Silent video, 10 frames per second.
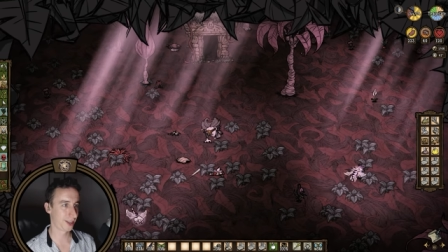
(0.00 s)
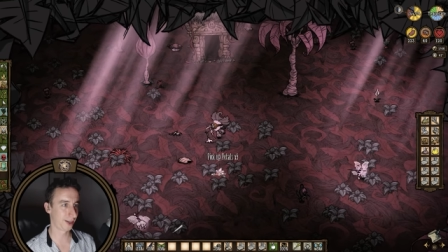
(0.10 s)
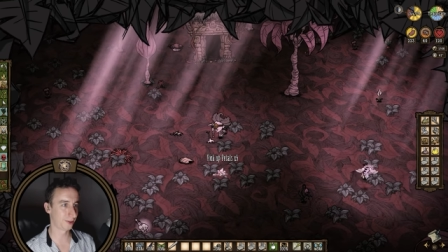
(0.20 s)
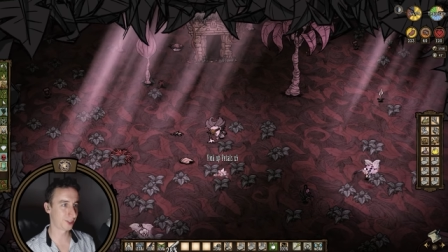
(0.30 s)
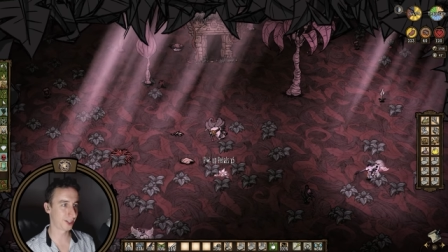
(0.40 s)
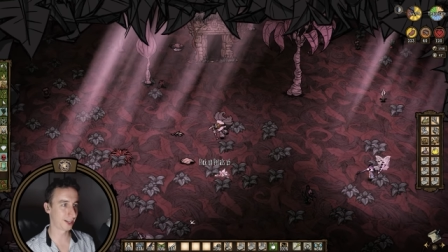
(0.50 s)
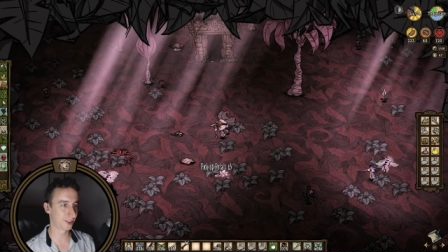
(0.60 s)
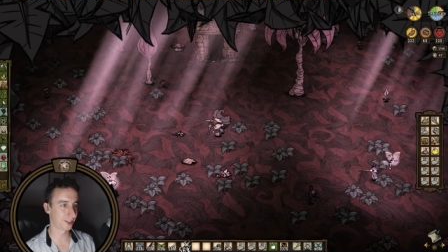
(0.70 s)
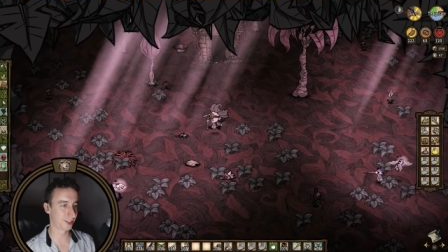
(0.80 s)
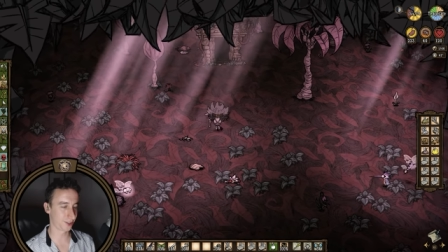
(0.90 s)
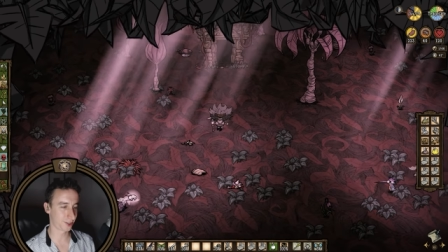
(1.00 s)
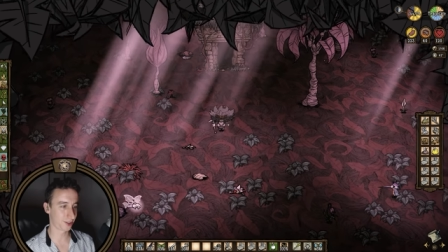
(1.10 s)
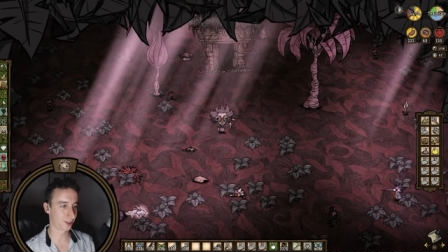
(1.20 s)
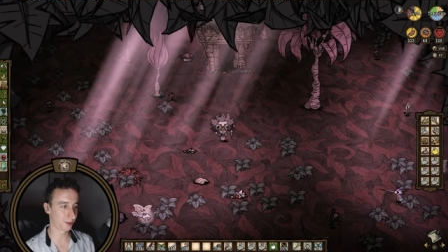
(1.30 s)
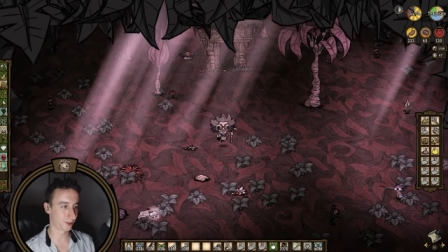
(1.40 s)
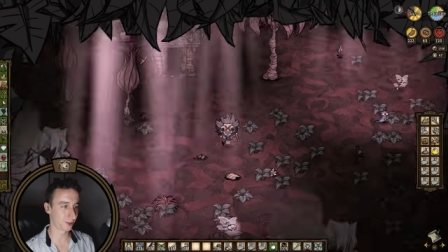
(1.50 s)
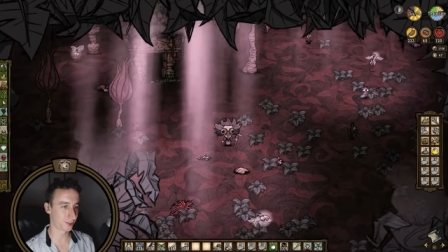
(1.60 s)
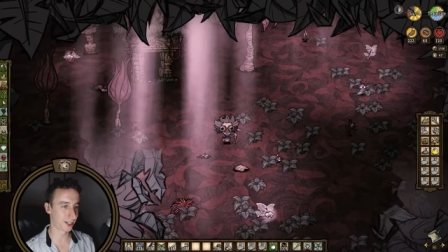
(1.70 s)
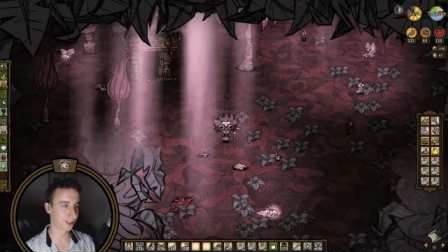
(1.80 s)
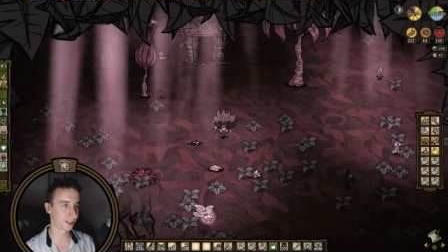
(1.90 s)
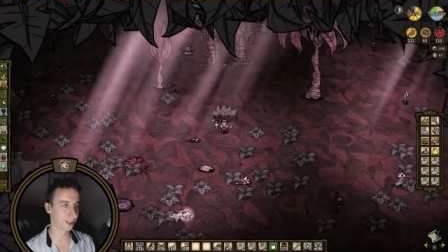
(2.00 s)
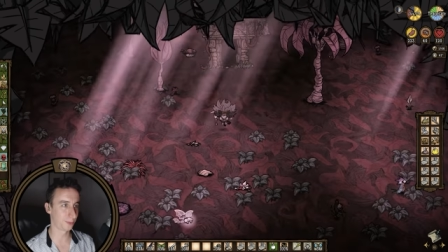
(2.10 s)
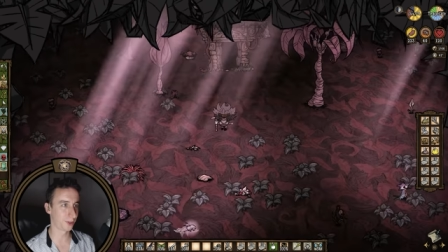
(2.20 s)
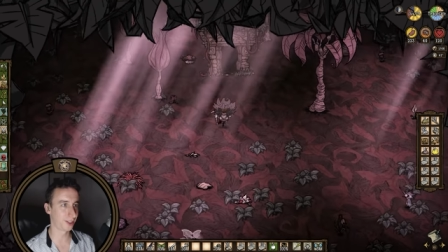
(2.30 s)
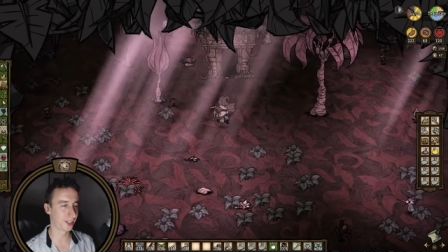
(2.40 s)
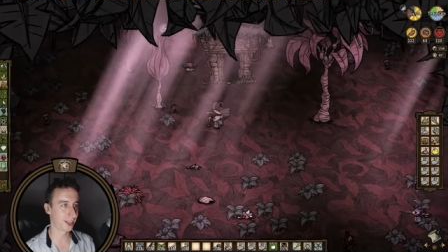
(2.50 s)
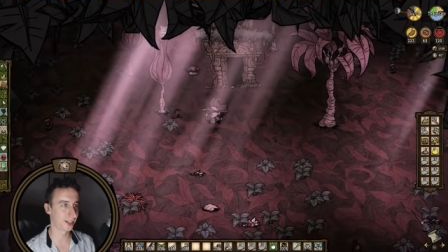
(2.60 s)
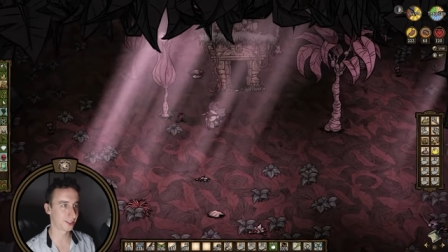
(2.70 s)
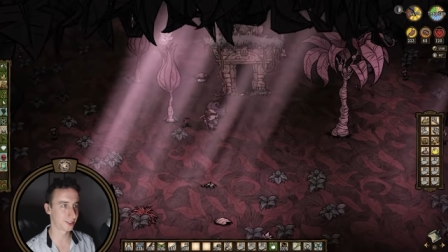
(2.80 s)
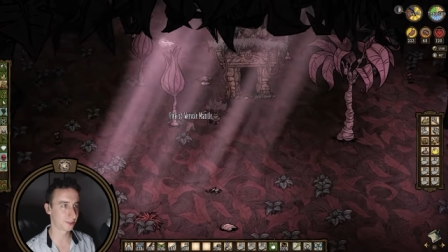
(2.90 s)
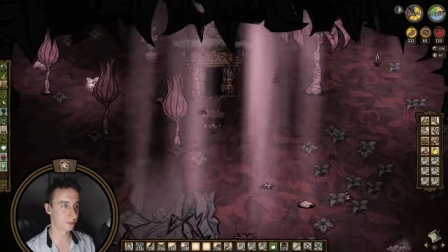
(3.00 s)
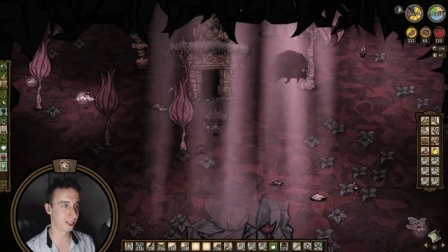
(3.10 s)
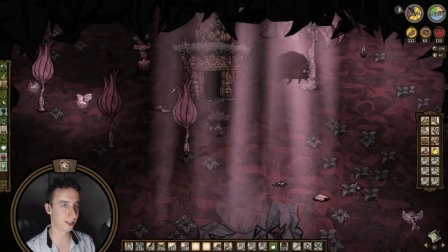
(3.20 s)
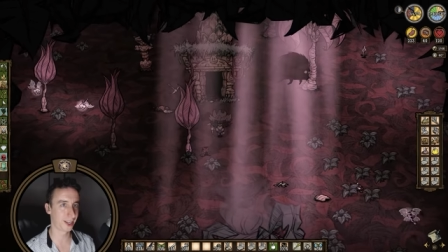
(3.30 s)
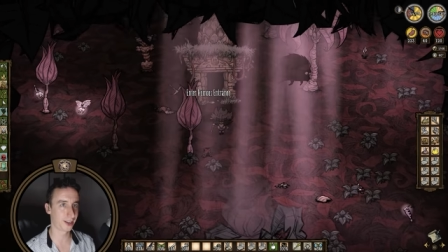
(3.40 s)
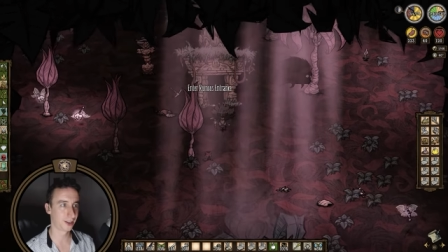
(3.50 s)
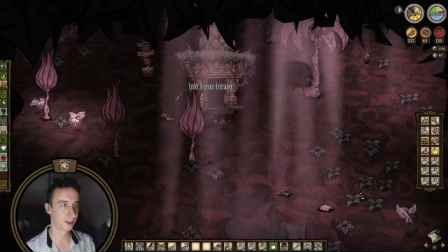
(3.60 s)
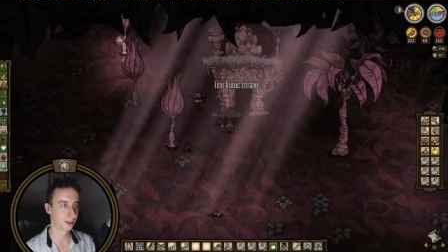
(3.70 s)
Yeah, go check out the go check out the clip when you can. It's just me like